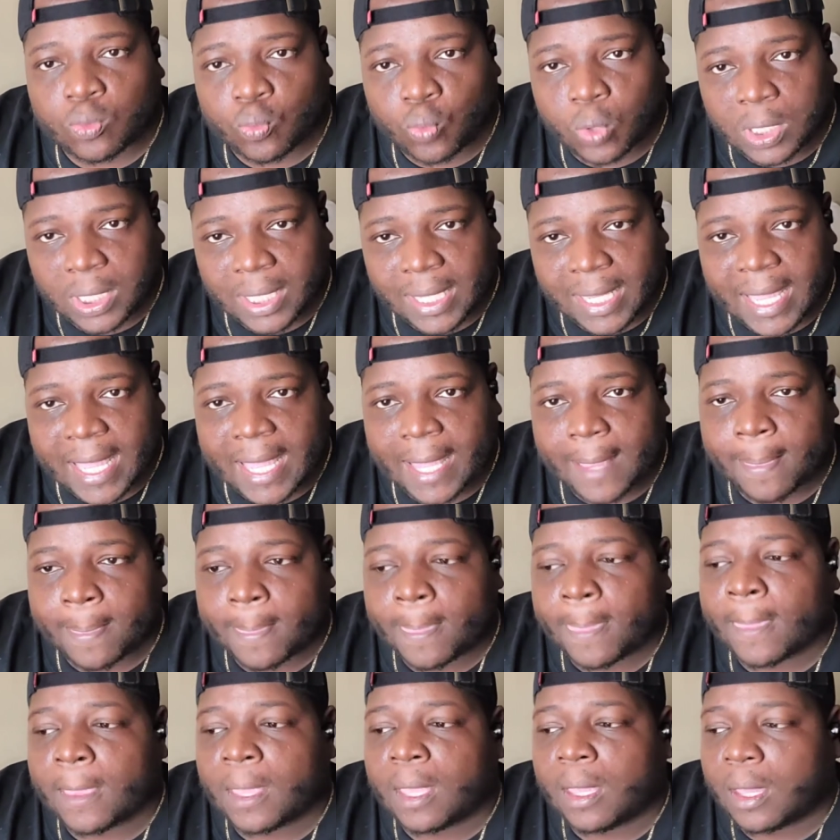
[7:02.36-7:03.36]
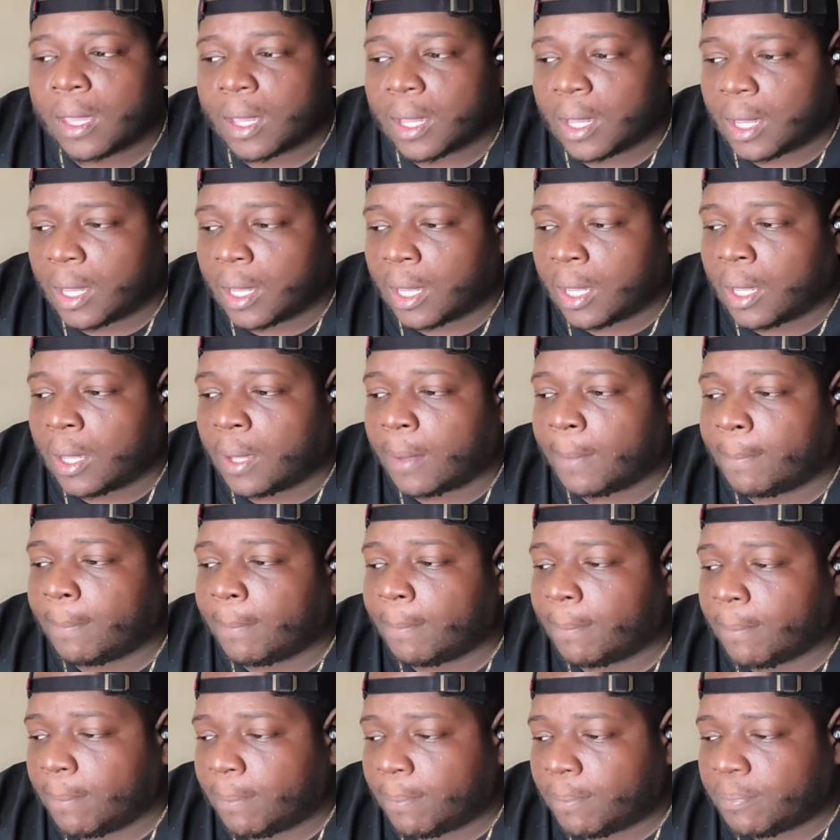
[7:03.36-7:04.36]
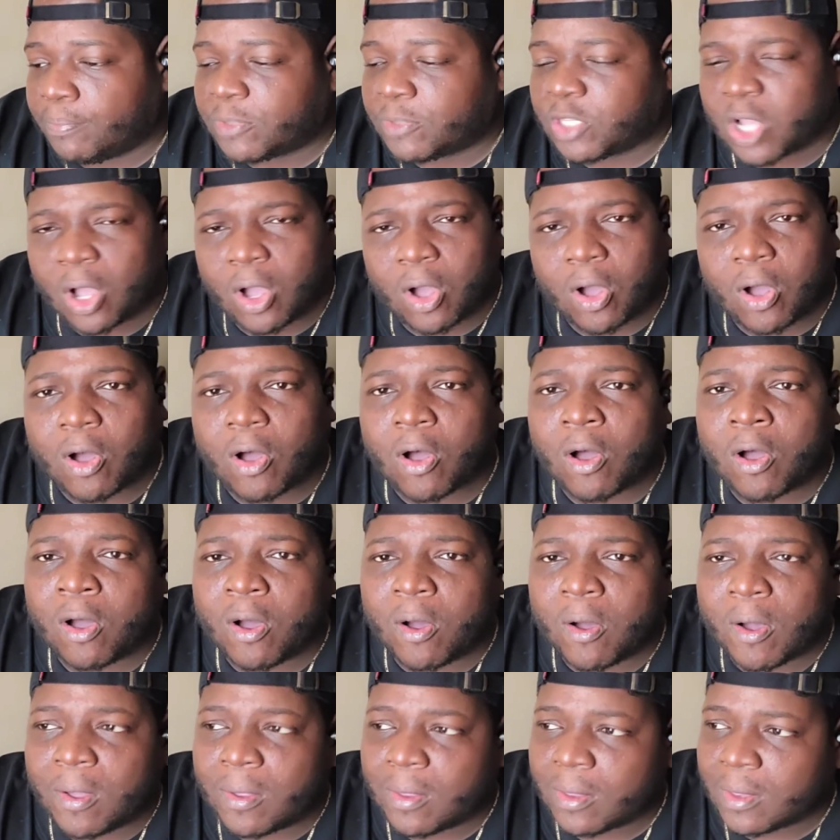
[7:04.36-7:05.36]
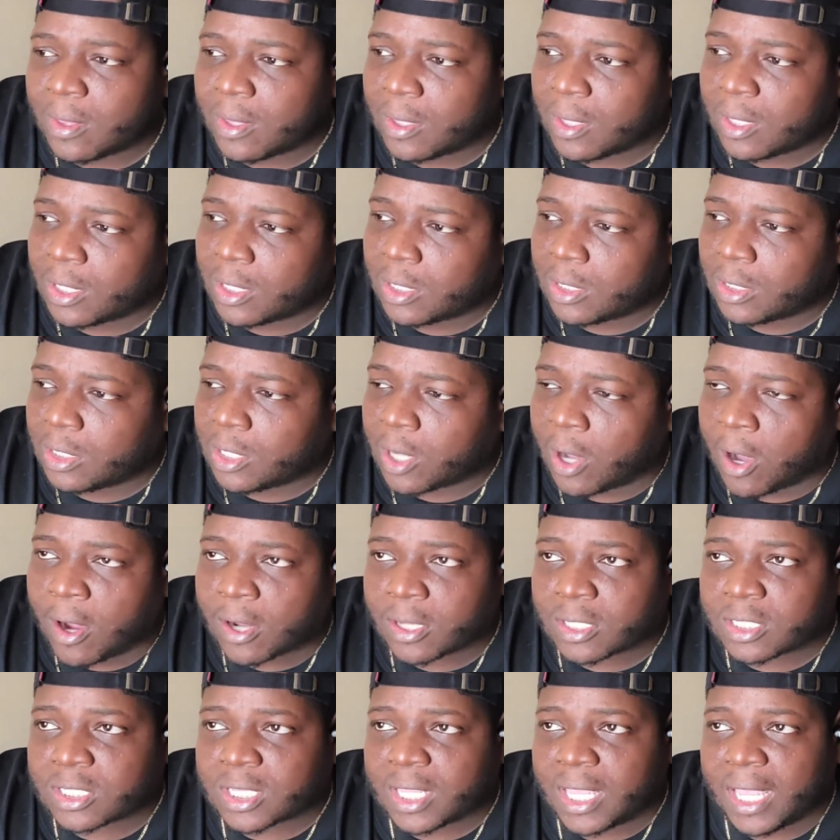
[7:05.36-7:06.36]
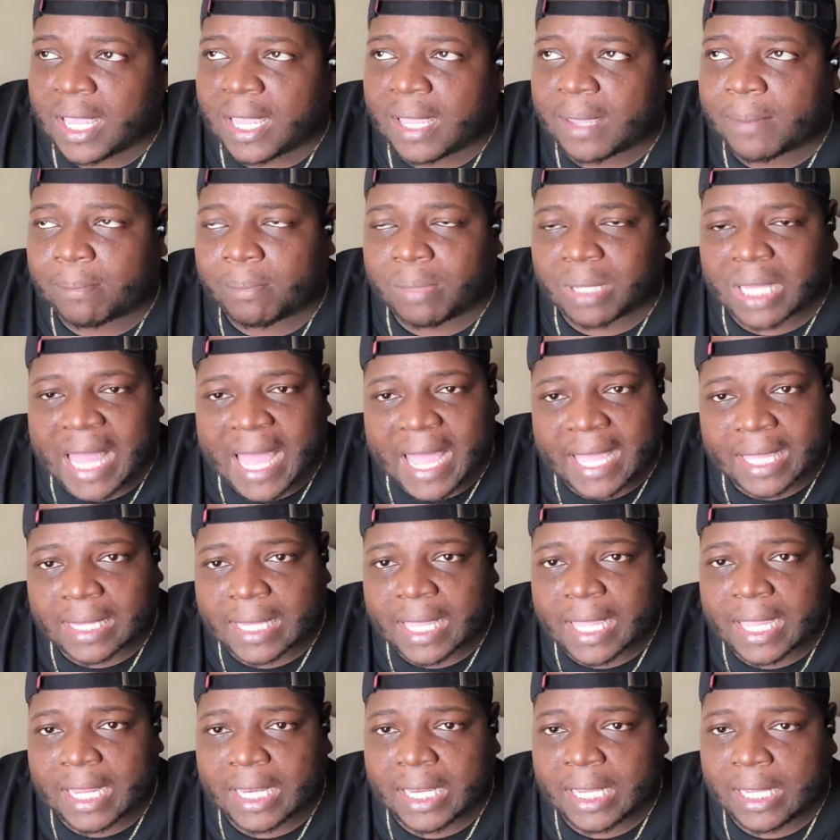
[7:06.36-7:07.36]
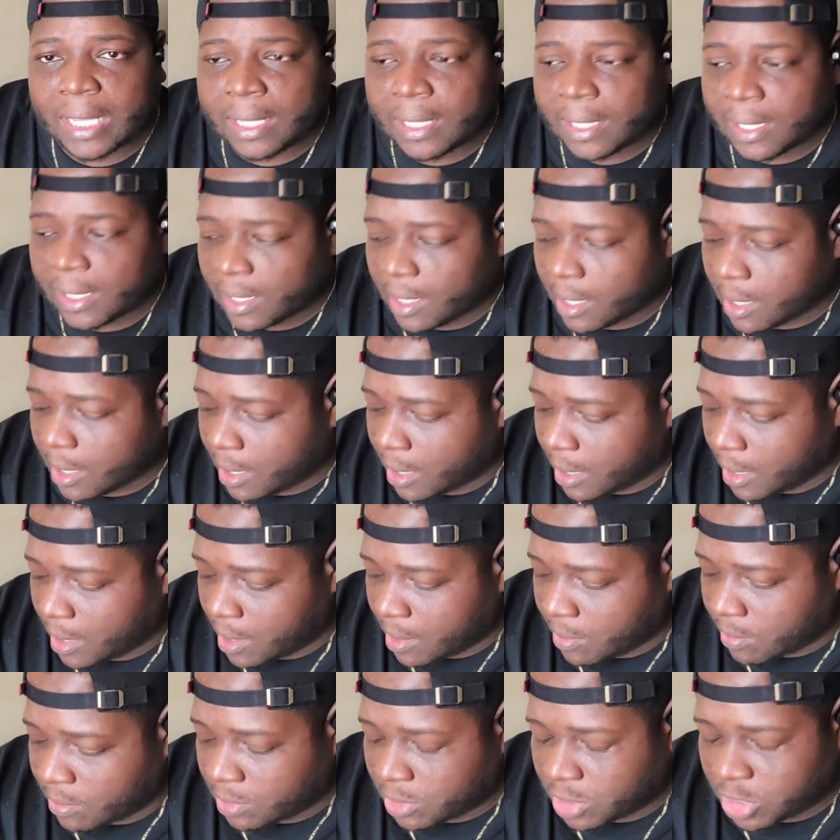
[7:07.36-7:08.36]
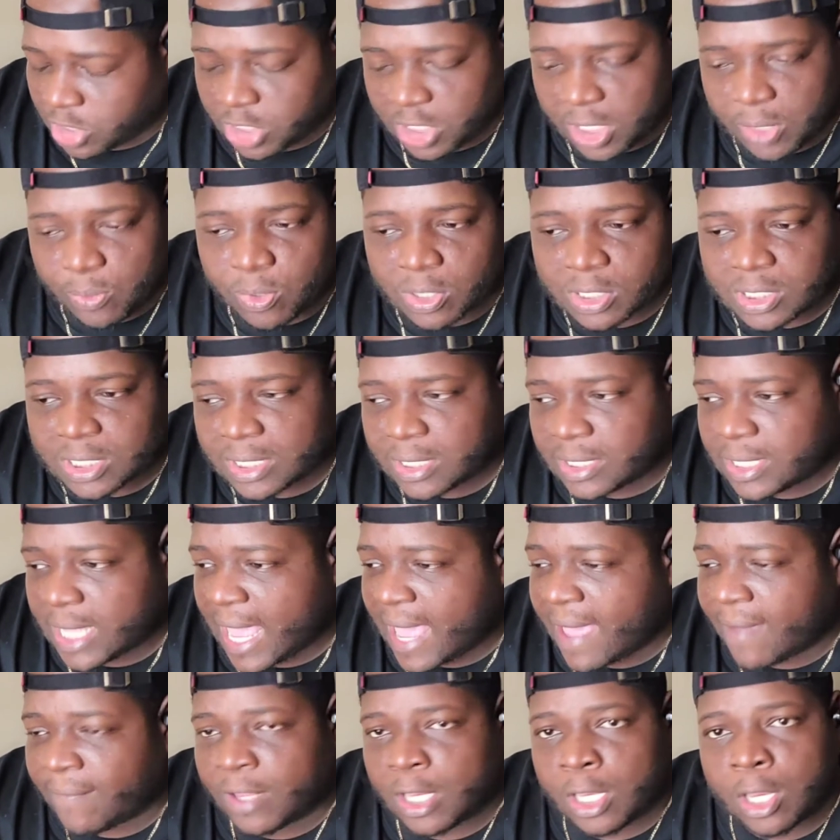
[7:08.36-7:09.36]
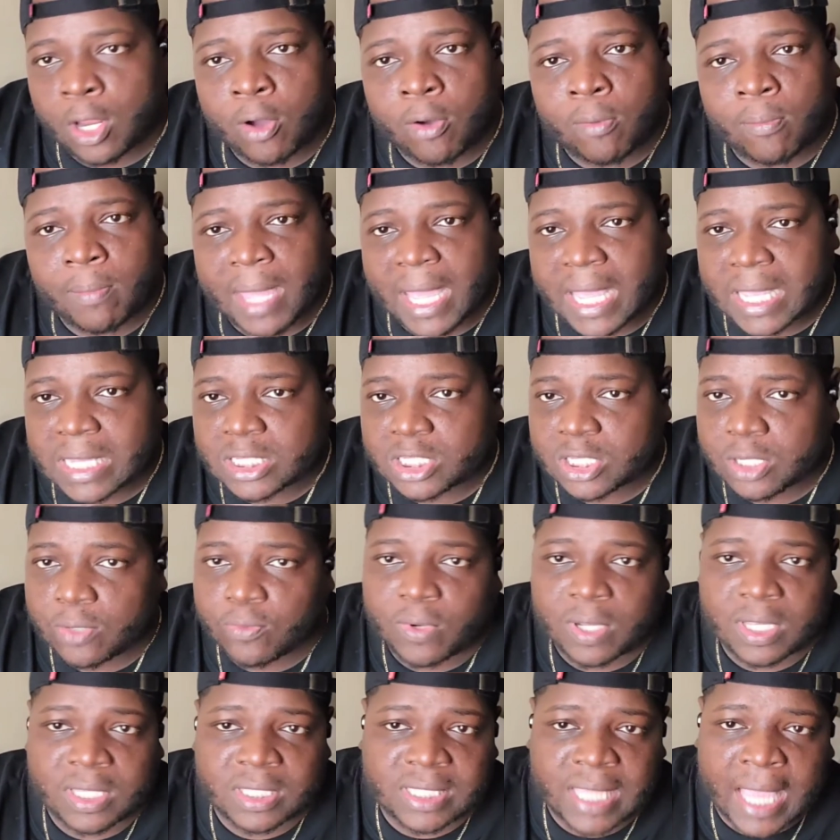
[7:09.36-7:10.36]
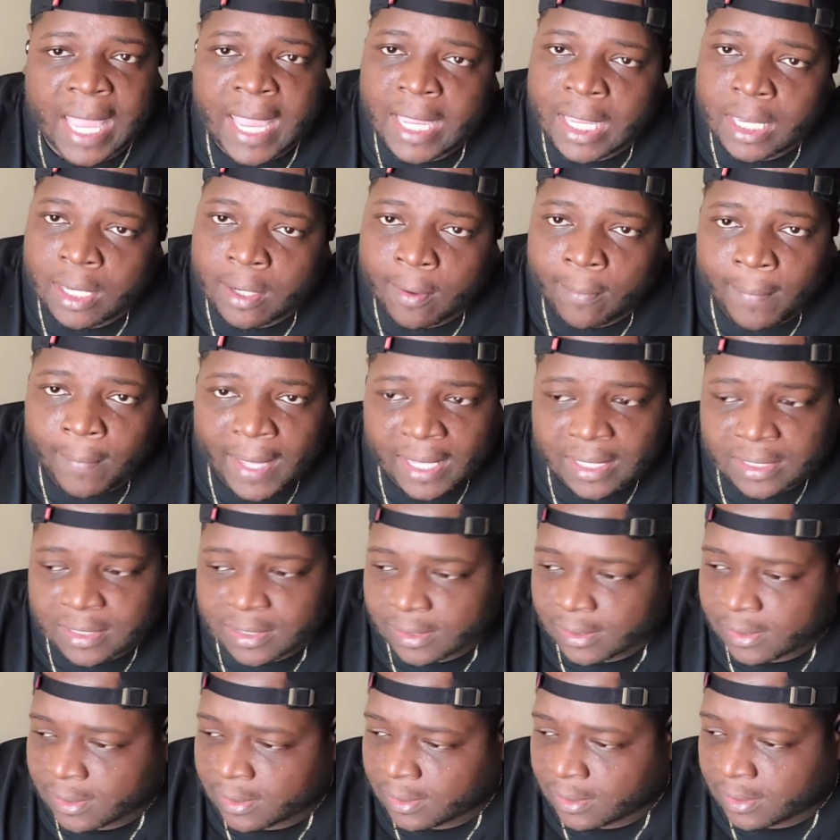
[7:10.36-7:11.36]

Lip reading: Wooliette. Tall, dark-skinned black lady. She wasn't having no mess. She wasn't taking no mess.